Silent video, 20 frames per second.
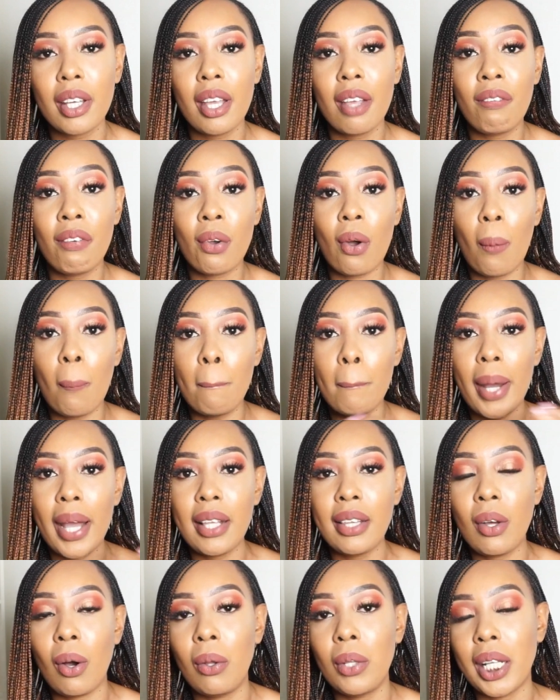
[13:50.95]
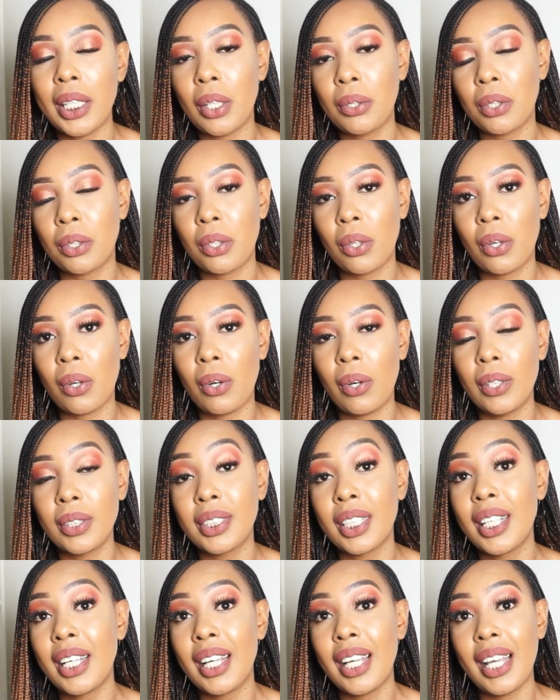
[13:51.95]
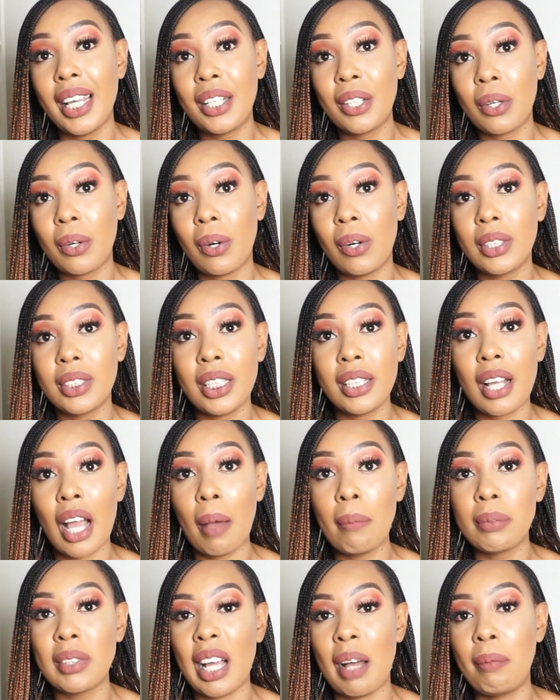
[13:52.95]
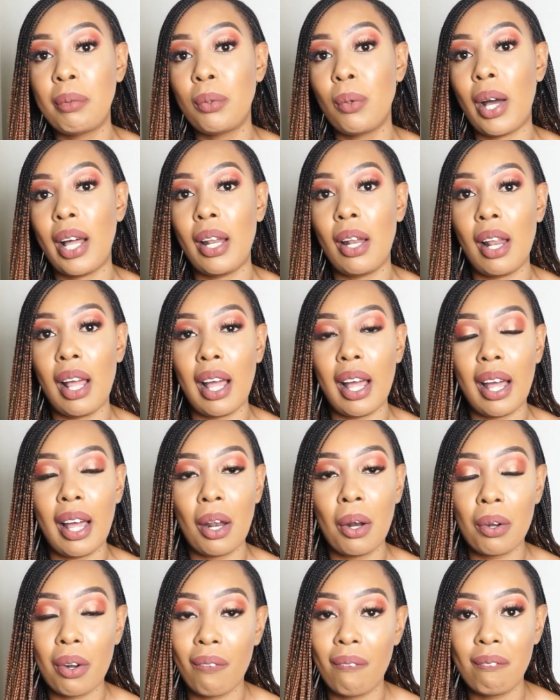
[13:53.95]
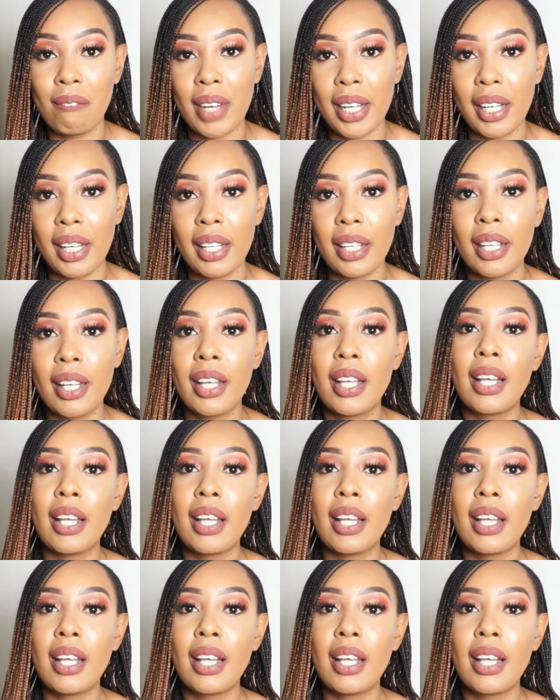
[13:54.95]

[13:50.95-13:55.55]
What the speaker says: If you combine all that total cost, it comes up to a lot of money.